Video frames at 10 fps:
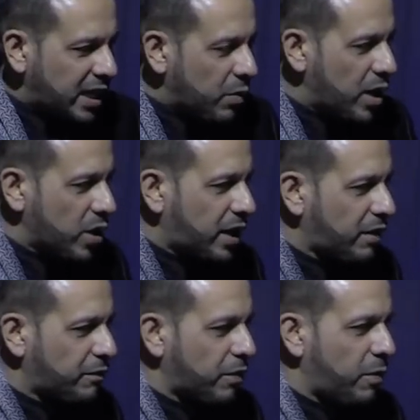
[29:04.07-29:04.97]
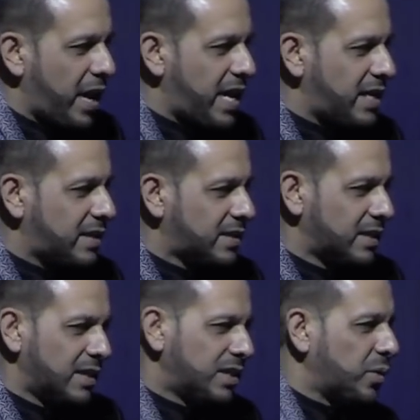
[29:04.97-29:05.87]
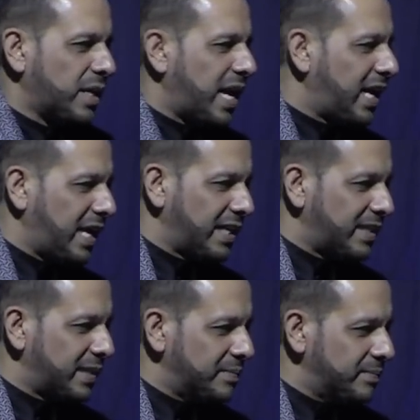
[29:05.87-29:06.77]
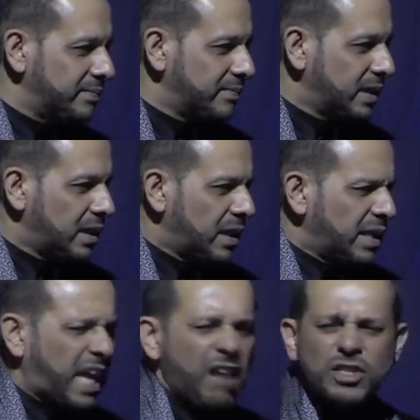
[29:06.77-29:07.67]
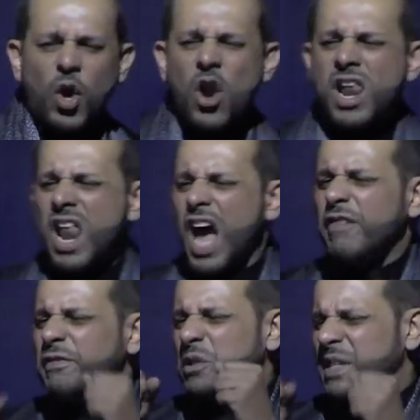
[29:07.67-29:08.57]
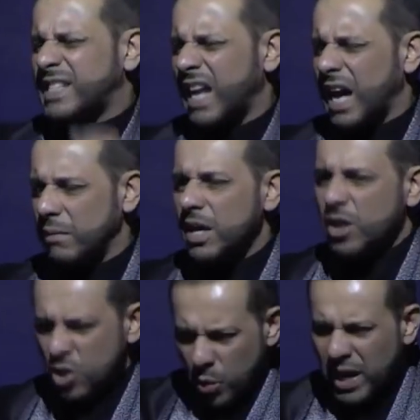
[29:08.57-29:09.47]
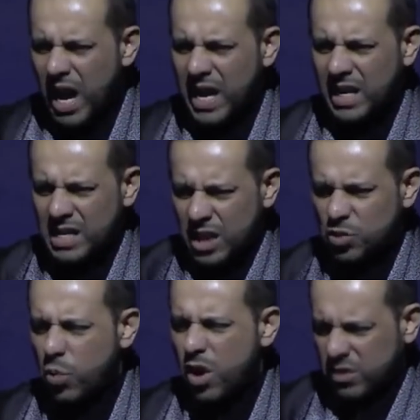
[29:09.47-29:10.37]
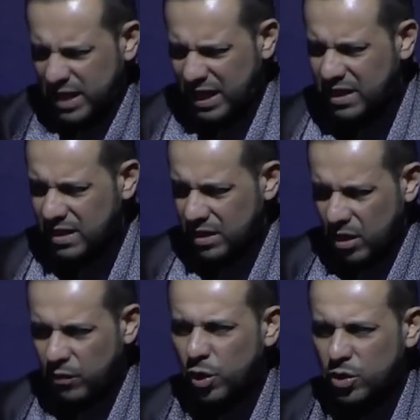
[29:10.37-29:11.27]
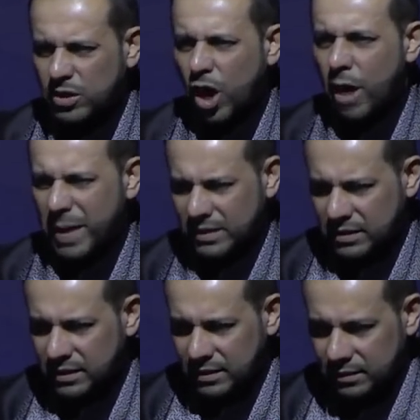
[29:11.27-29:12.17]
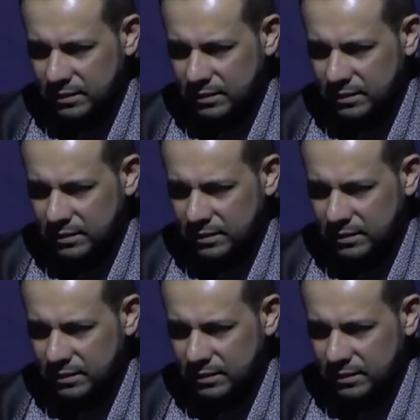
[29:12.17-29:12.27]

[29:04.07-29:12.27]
they were looking for ways to annihilate him. Gave his whole life to Islam. You and I are not worthy of those comments.